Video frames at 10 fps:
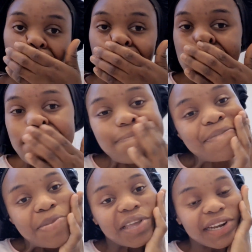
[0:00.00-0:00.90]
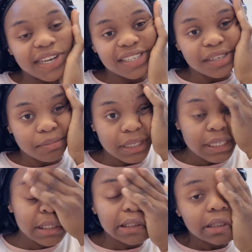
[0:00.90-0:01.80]
It doesn't melt.
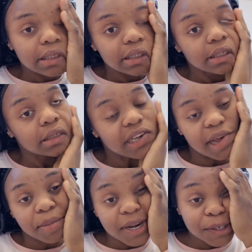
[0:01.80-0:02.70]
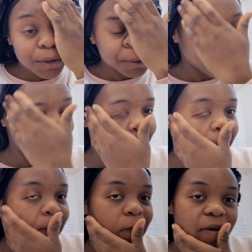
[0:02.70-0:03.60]
ina melt kwa uso yako, so it is
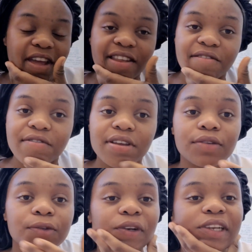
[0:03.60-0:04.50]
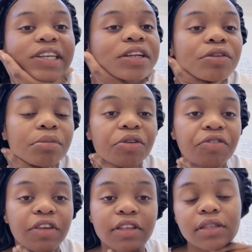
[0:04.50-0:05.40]
very solid on my face.
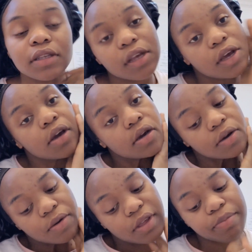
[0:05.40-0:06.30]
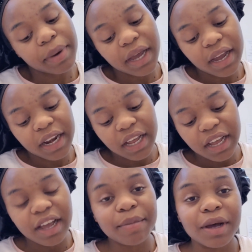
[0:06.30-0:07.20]
Ukipaka kanaka kama
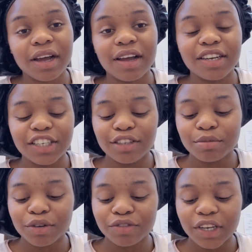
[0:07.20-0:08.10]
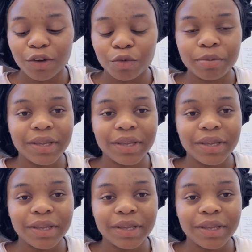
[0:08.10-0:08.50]
nini mafuta ya kupika ile ya